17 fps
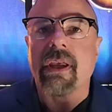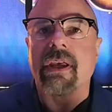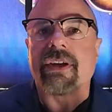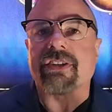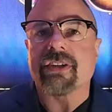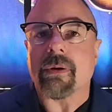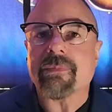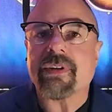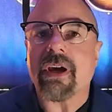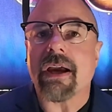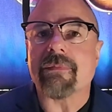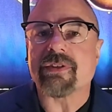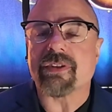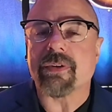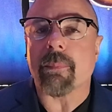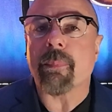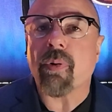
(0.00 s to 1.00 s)

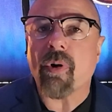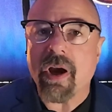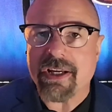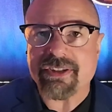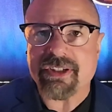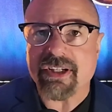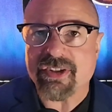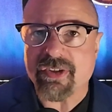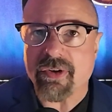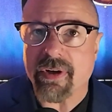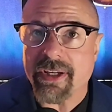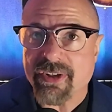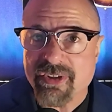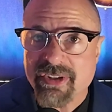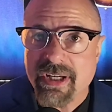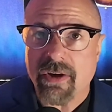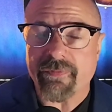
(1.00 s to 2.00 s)
sometimes the processor
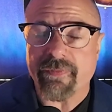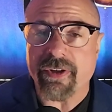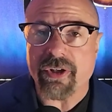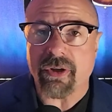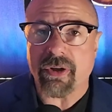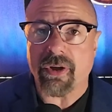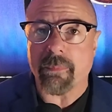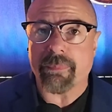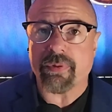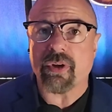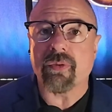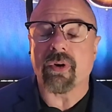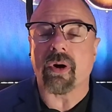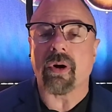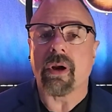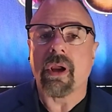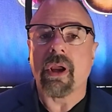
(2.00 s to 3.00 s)
itself in your computer